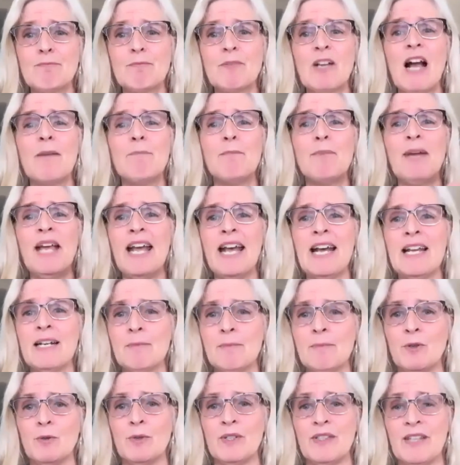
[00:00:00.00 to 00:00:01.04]

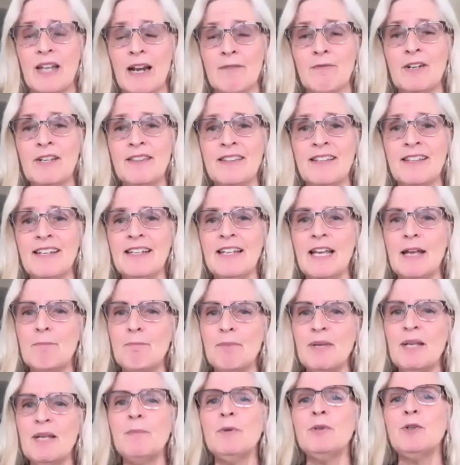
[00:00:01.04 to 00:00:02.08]
compatible with everything, and
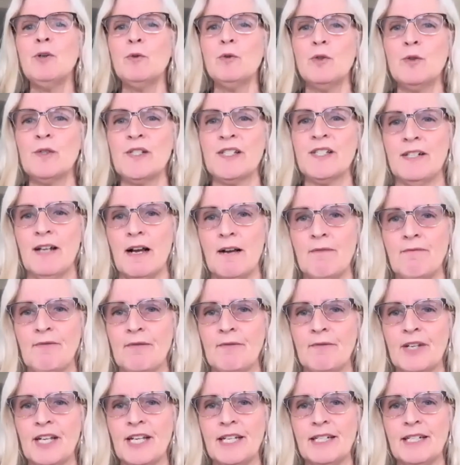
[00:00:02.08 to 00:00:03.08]
people don't use enough of it.